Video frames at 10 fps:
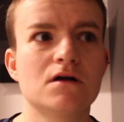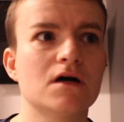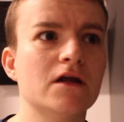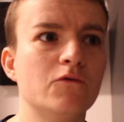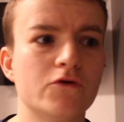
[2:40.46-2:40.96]

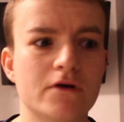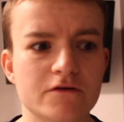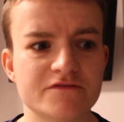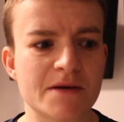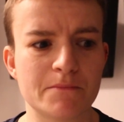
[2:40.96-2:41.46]
and I wouldn't
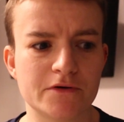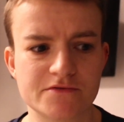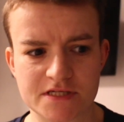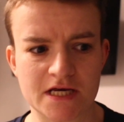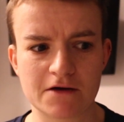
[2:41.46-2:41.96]
have
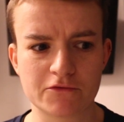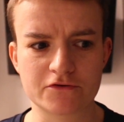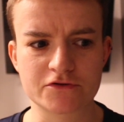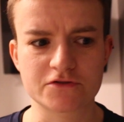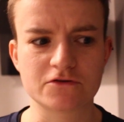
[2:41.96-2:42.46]
tempoed today. I would
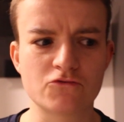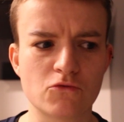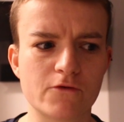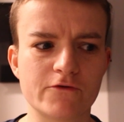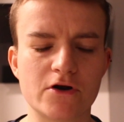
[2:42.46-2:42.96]
have just done a
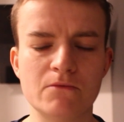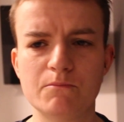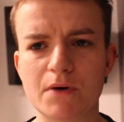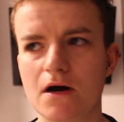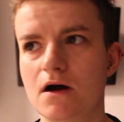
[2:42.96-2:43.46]
normal run.
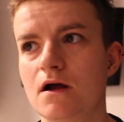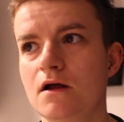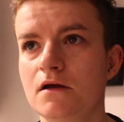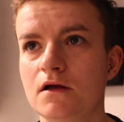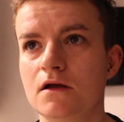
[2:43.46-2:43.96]
But
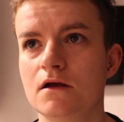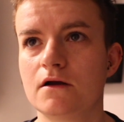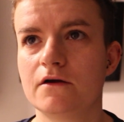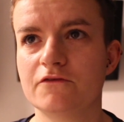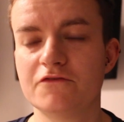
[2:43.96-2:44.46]

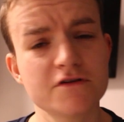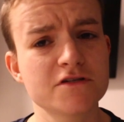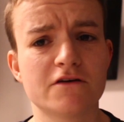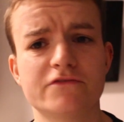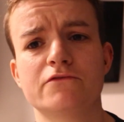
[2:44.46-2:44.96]
the
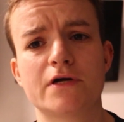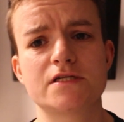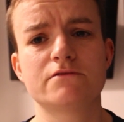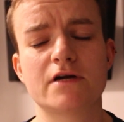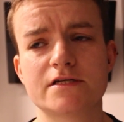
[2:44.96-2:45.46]
first half of the
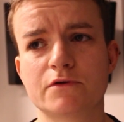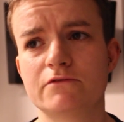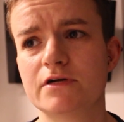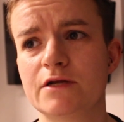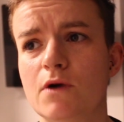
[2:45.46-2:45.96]
race
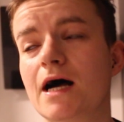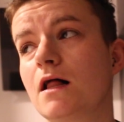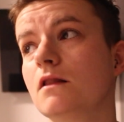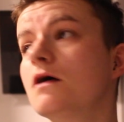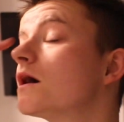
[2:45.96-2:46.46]
went really
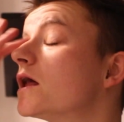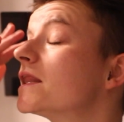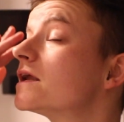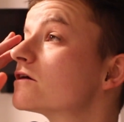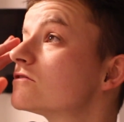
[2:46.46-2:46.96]
well,
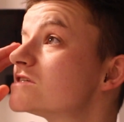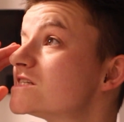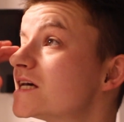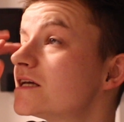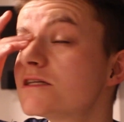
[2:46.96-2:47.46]
and then I got a
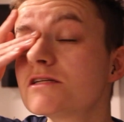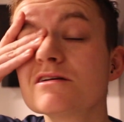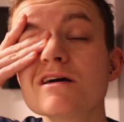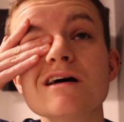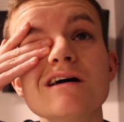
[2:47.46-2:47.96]
stitch
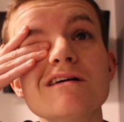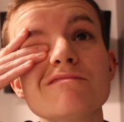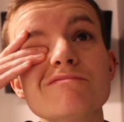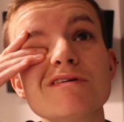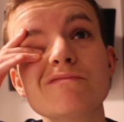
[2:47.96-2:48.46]

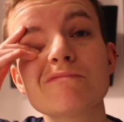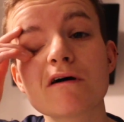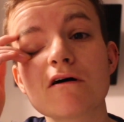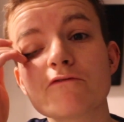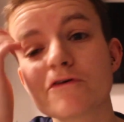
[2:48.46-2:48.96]

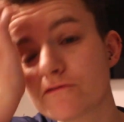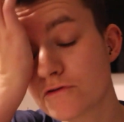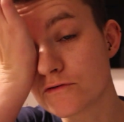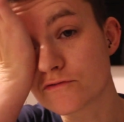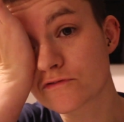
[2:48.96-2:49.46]
about halfway
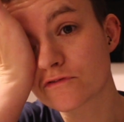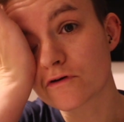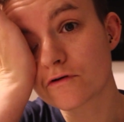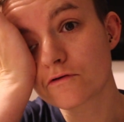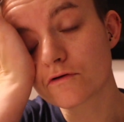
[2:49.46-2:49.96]
through.
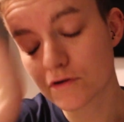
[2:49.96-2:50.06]
So